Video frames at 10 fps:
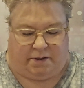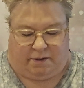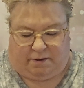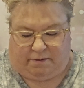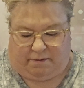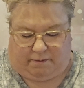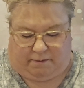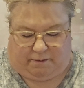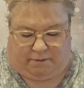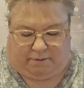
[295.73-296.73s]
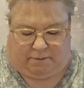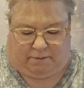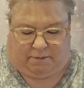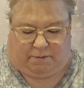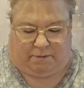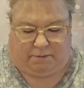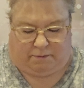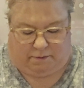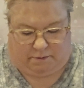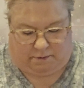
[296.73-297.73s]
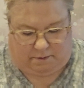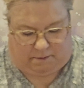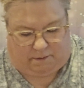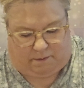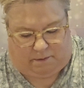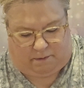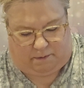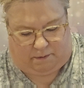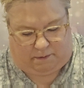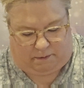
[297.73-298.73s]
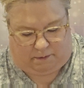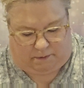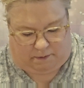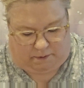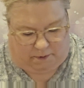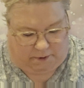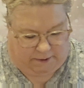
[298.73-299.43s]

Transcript: Nothing is said.